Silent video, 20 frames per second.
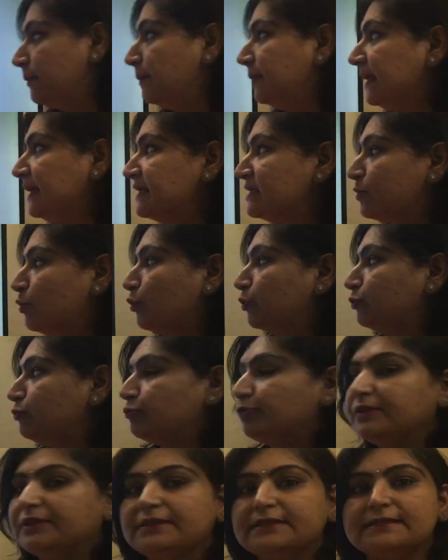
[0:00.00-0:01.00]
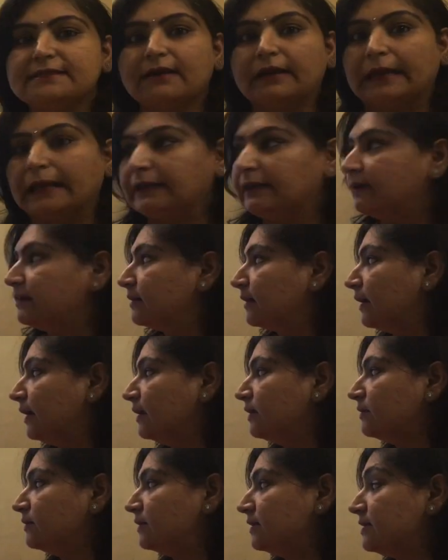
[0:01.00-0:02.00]
Please go through these again and
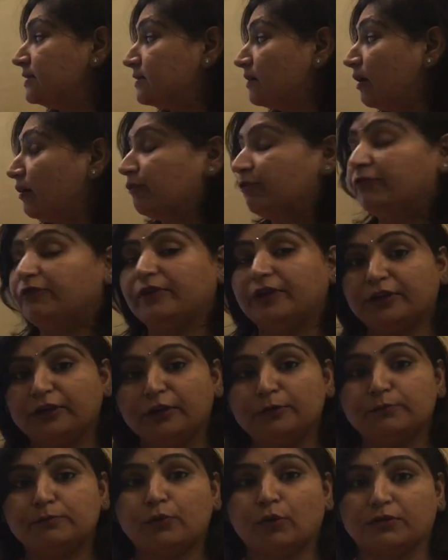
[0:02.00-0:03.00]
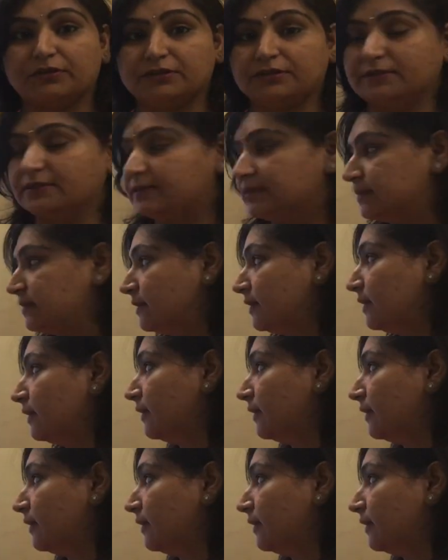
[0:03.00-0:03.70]
again. These are very important.